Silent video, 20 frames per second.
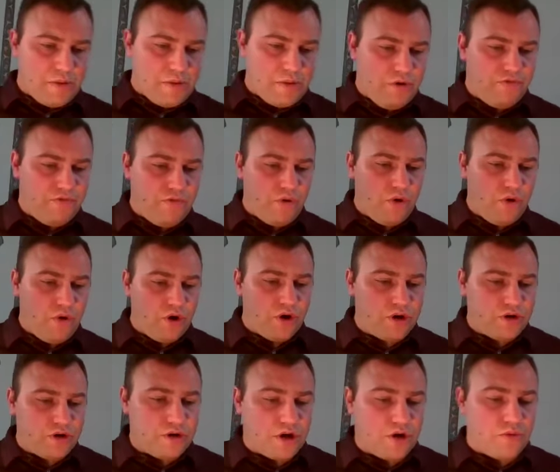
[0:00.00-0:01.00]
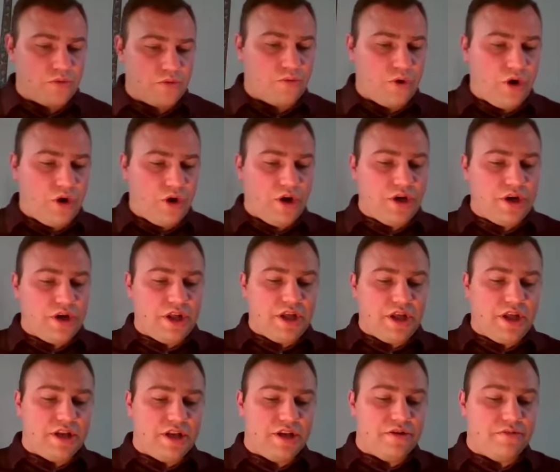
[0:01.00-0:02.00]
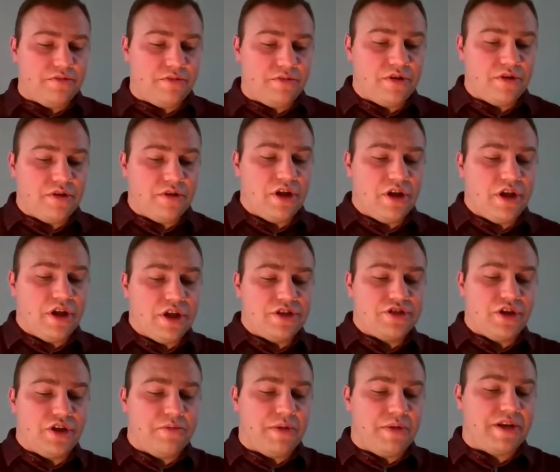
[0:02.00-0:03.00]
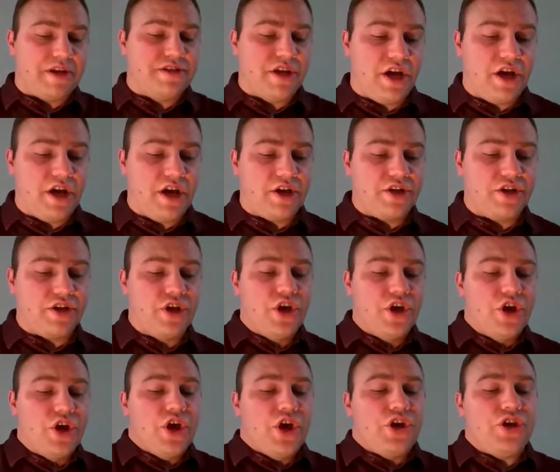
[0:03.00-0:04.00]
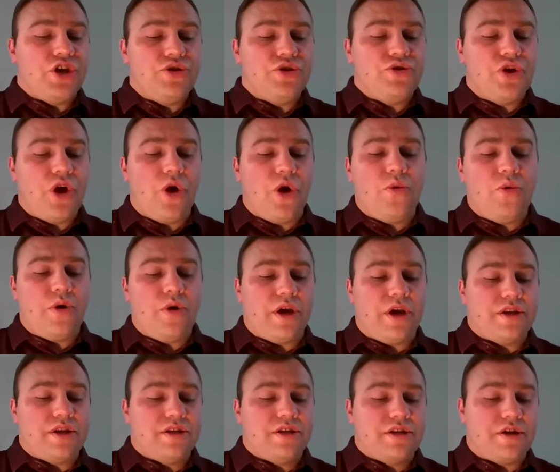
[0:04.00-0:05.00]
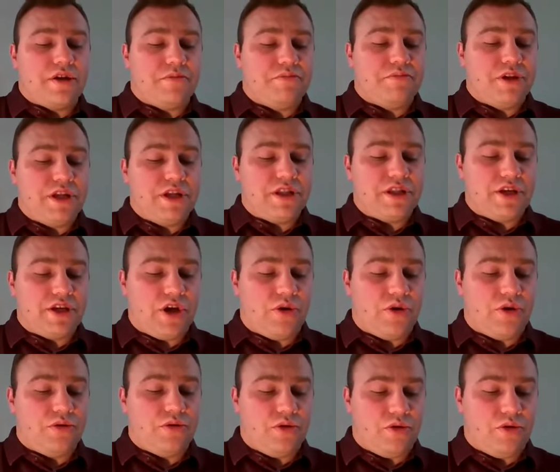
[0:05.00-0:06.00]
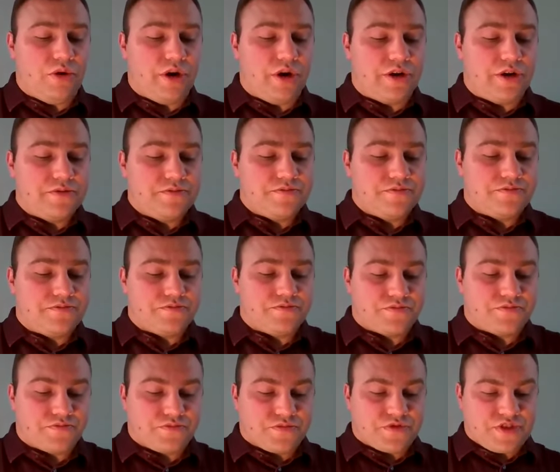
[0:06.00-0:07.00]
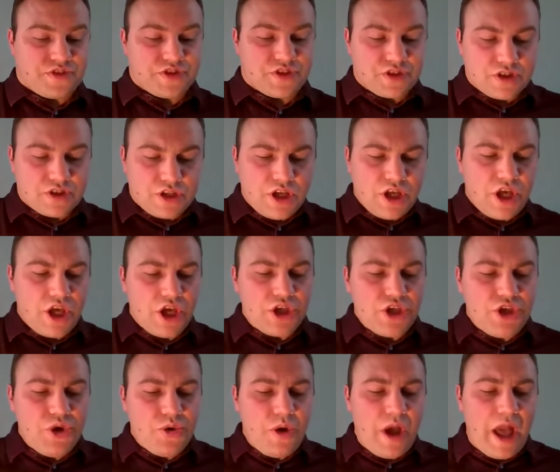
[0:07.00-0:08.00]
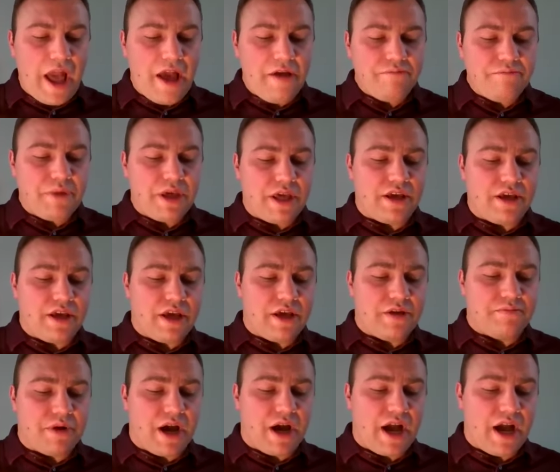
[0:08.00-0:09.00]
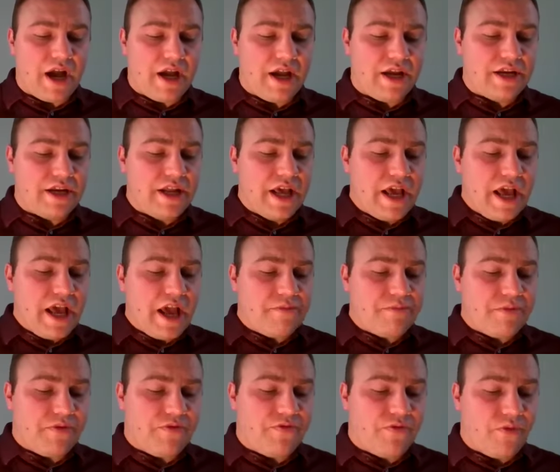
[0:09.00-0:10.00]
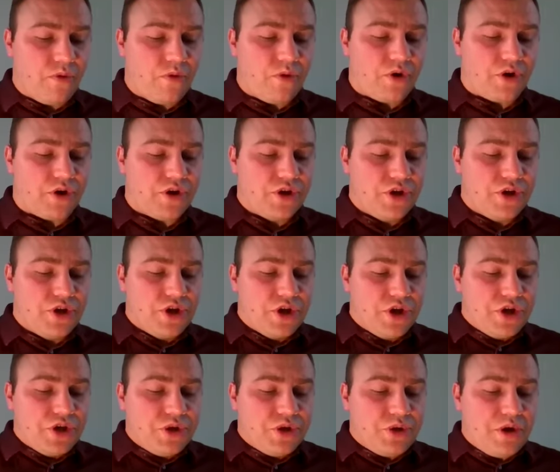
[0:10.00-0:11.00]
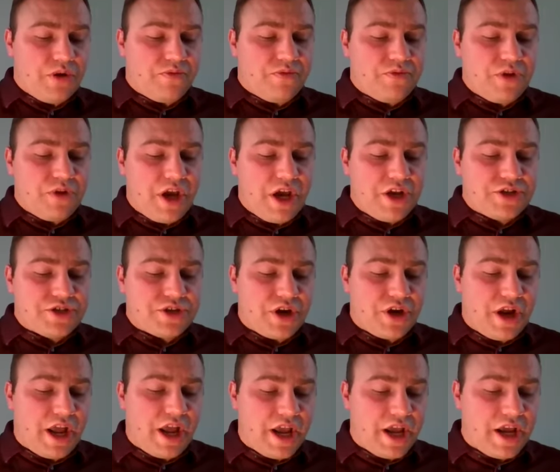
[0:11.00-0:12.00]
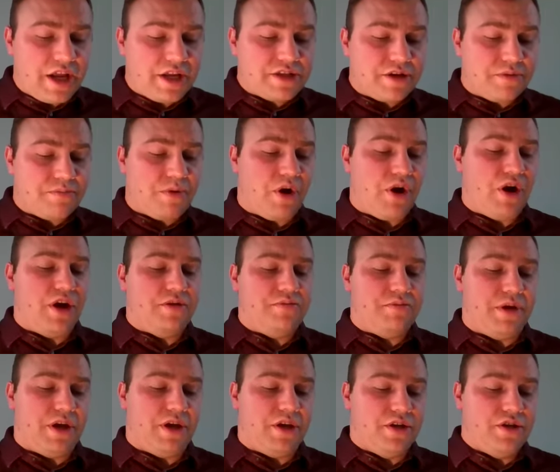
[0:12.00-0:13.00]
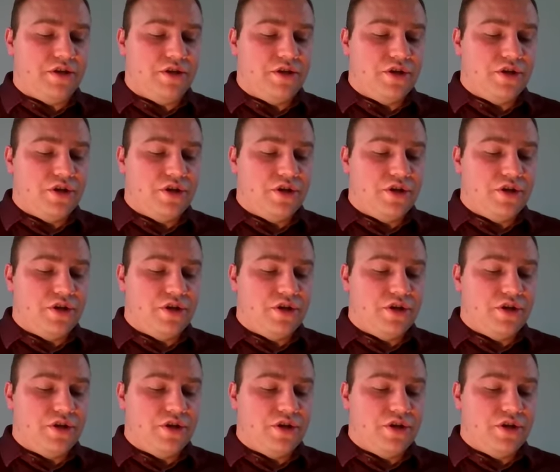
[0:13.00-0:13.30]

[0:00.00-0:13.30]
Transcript: Before a word is on my tongue, you know it completely, O Lord. You hem me in behind and before. You have laid your hand upon me.